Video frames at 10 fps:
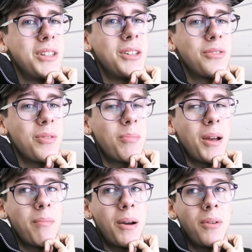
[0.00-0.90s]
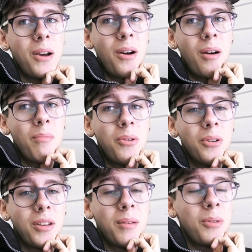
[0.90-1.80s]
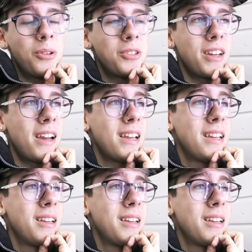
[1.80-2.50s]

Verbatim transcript: she just replied back with a heartbroken emoji.